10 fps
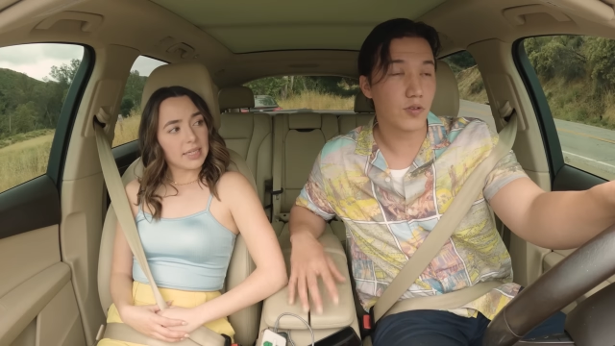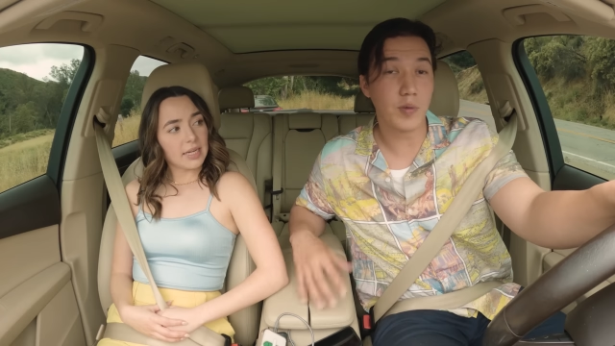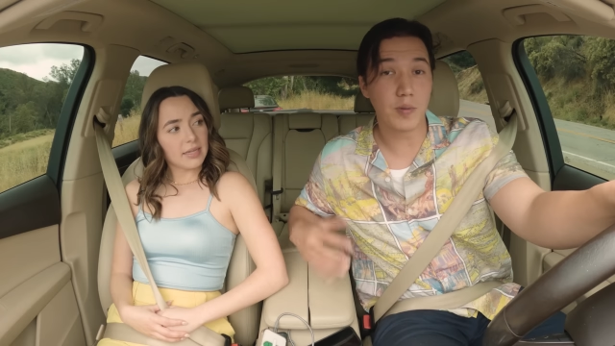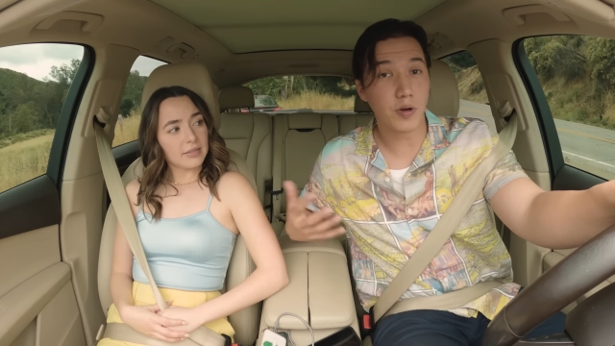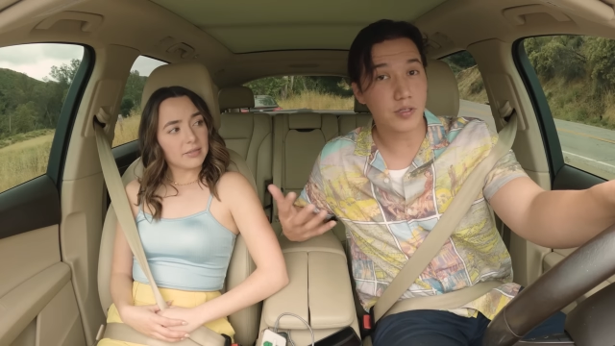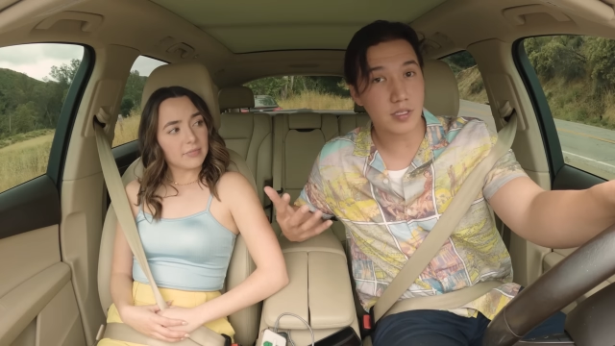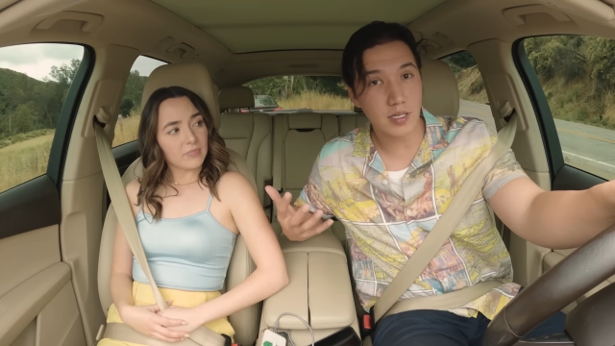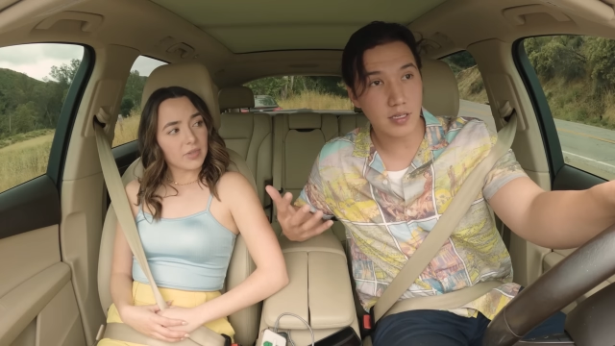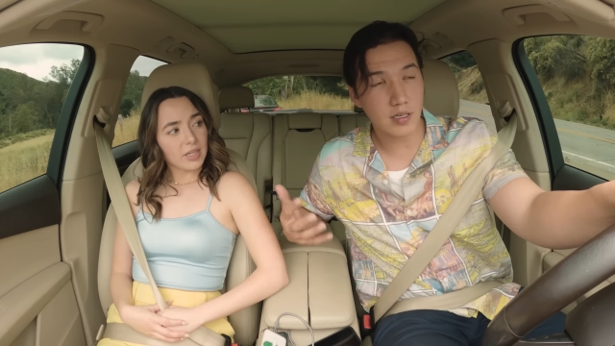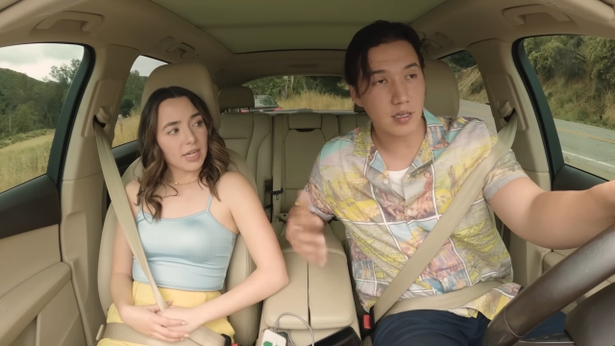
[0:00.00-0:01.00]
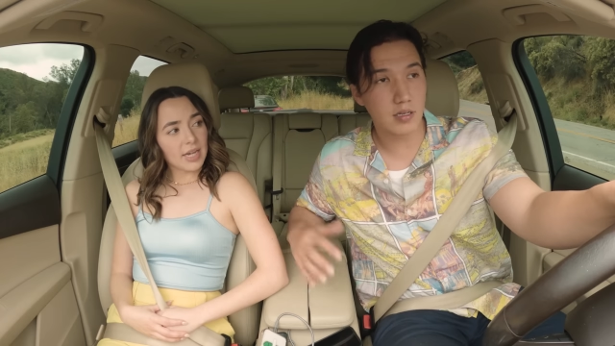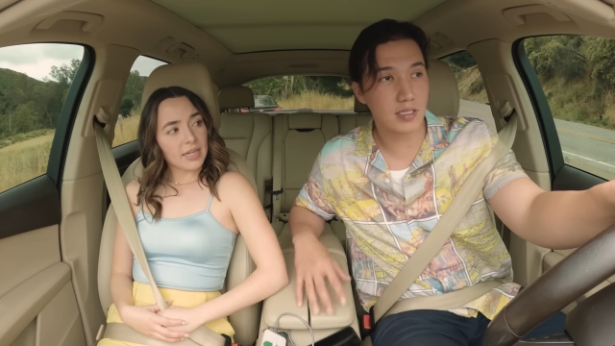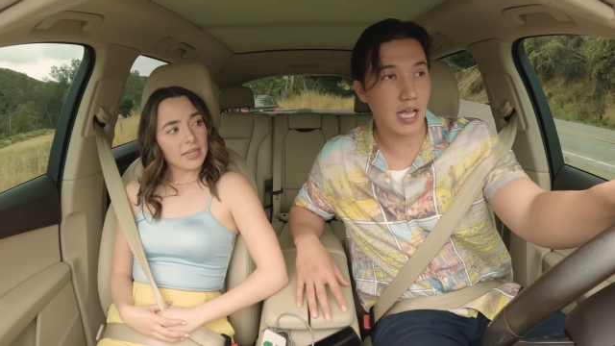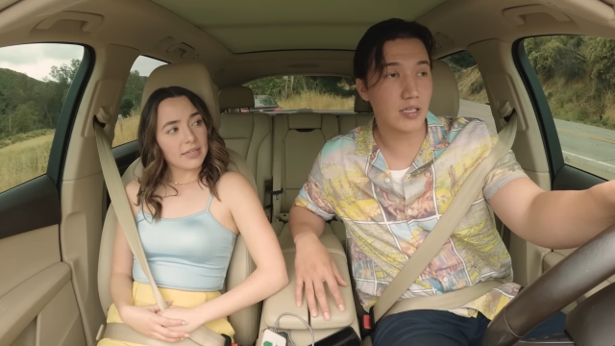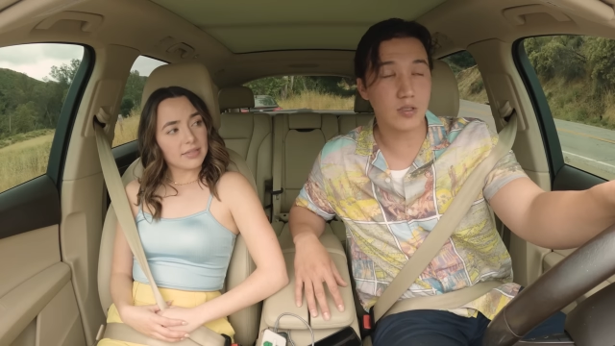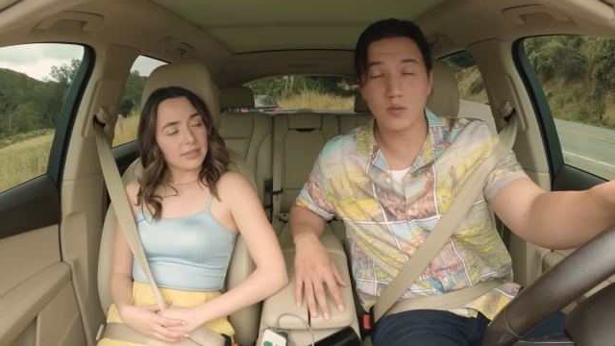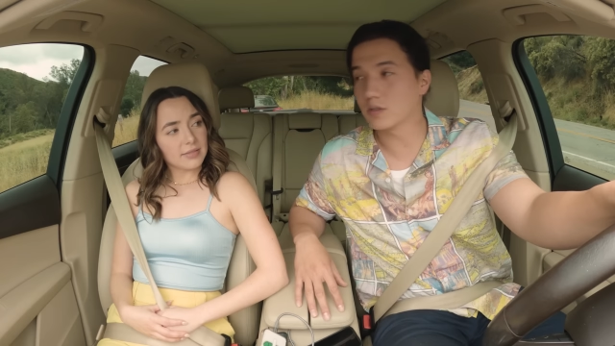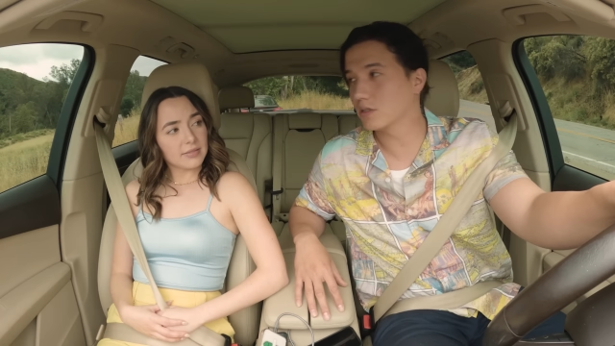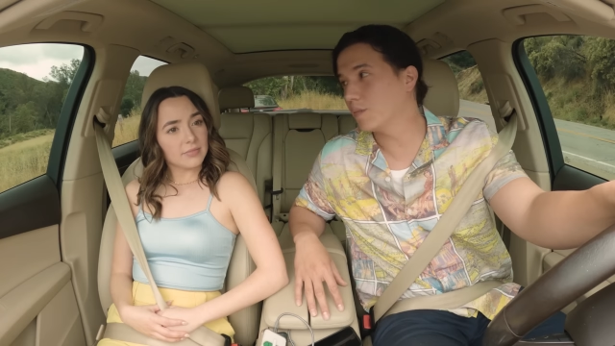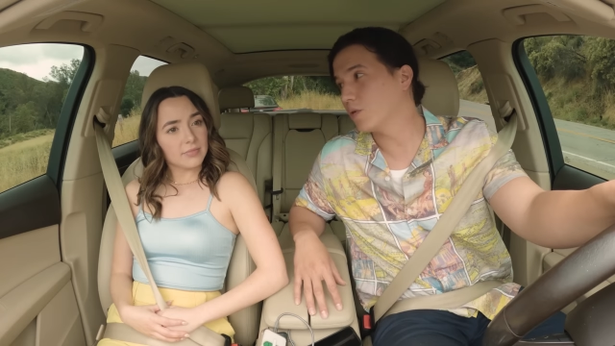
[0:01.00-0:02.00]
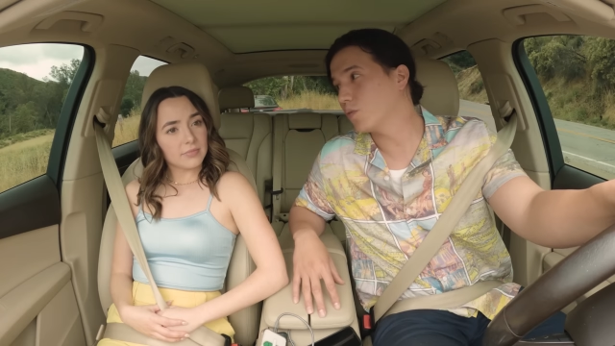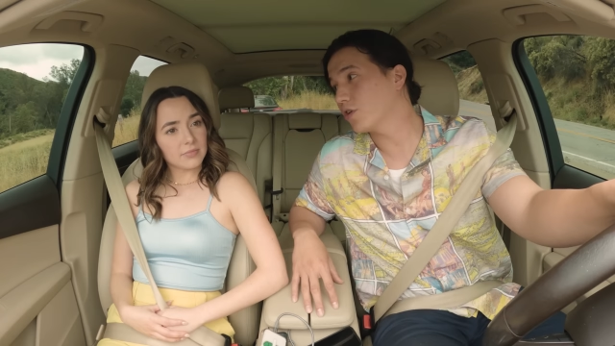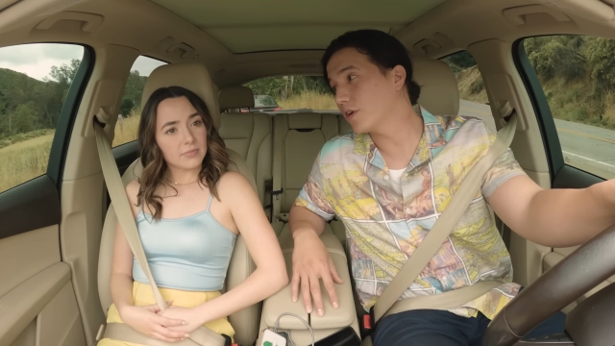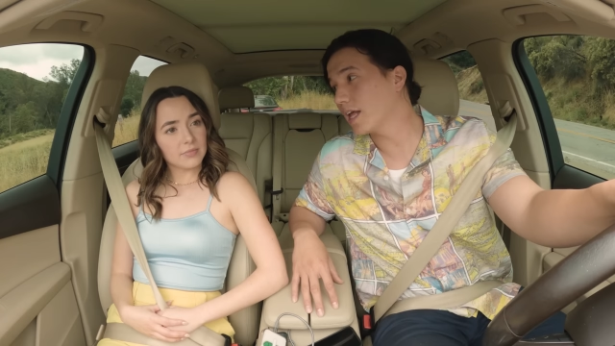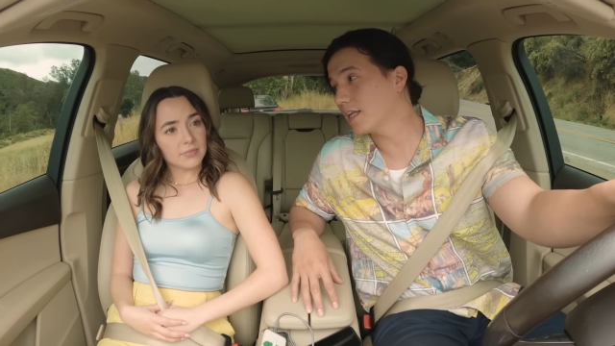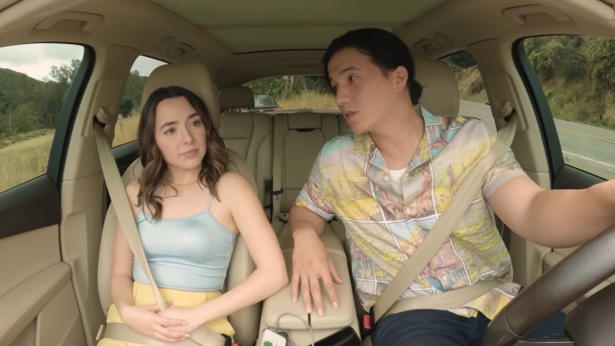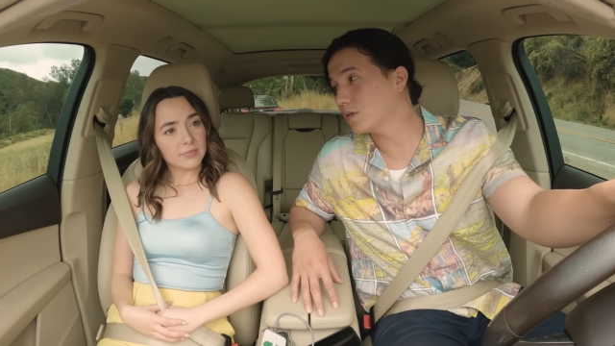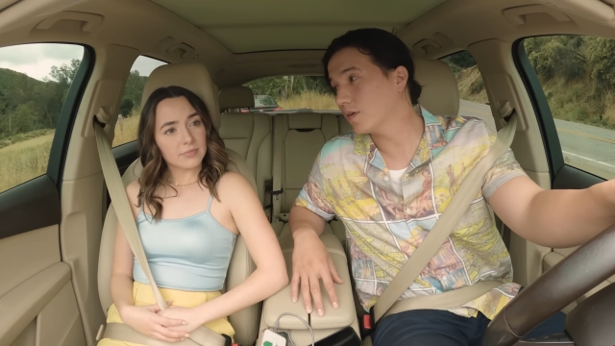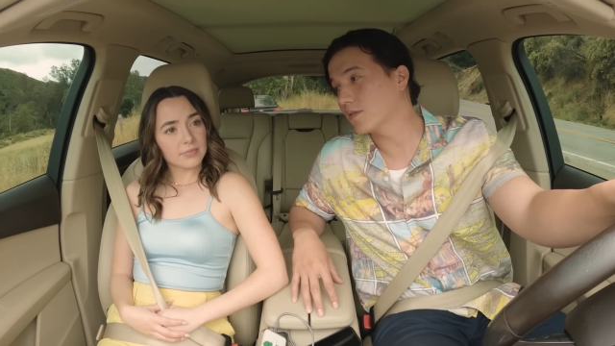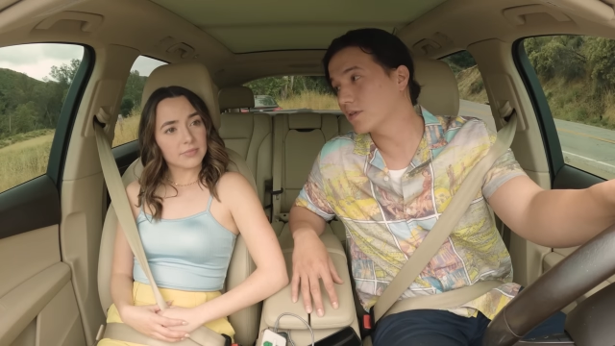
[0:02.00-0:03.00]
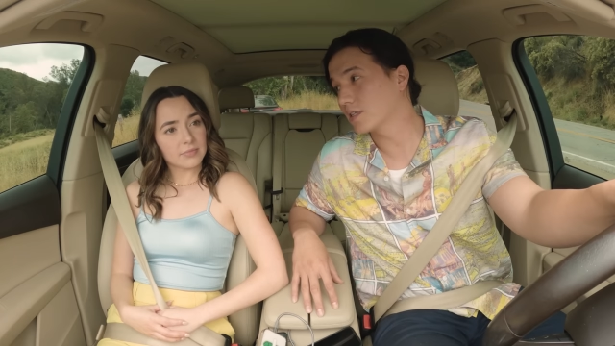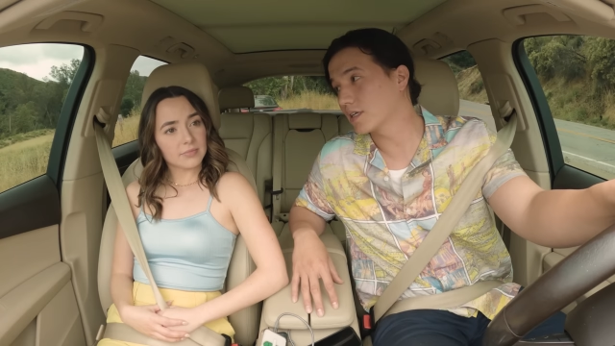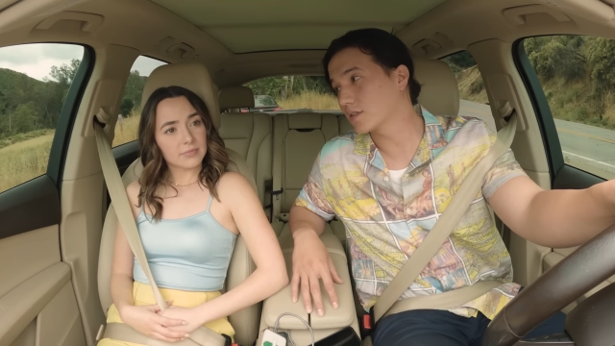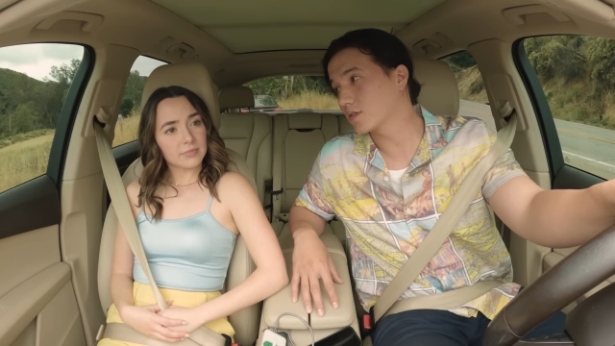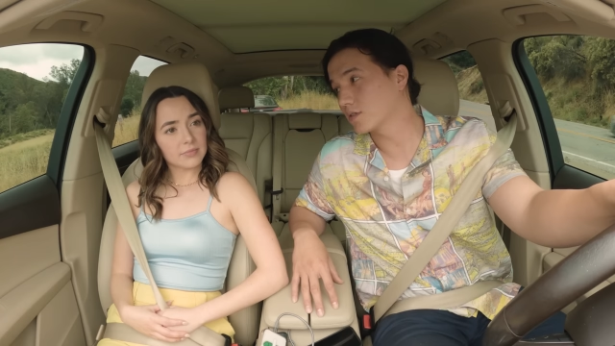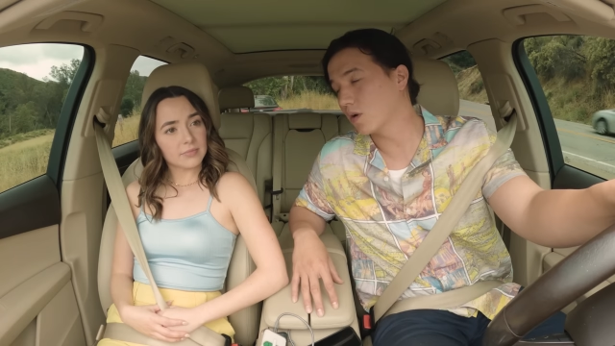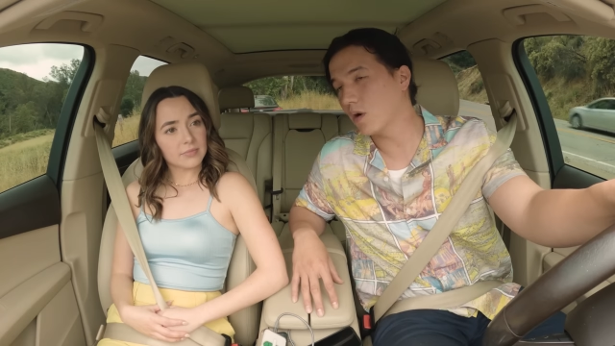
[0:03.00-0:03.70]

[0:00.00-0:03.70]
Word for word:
Speaker 1: for yeah. me personally. Because high school was, I mean, when you're in high school, it feels like it's so